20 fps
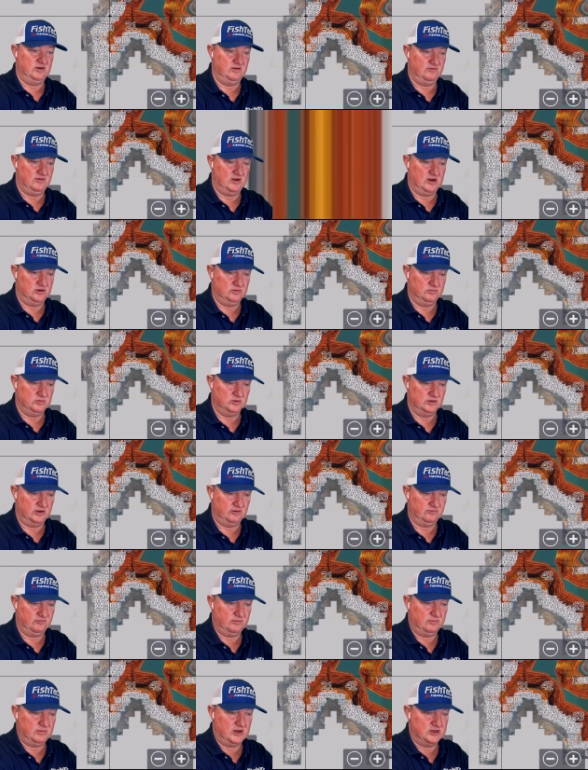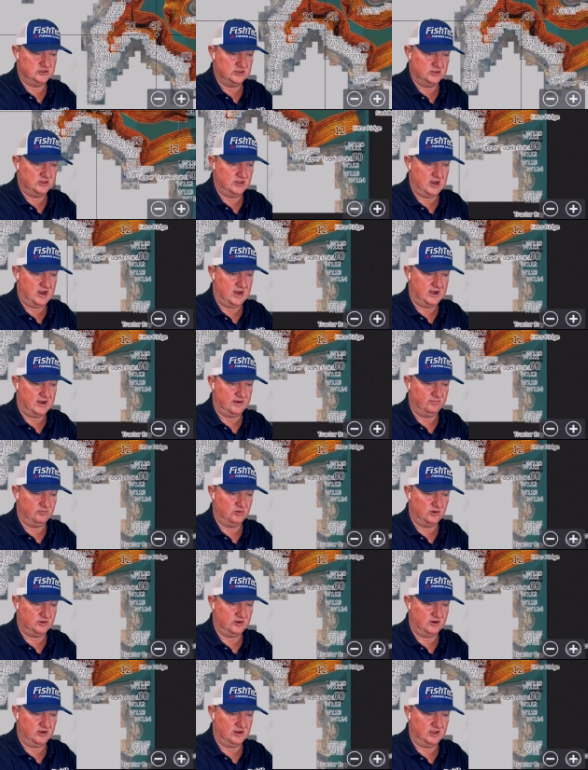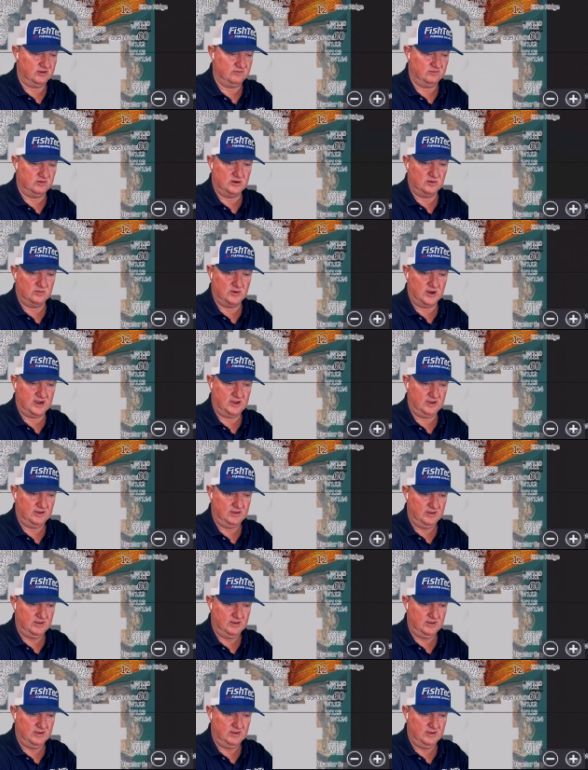valuable information there, and I'm not going to give it away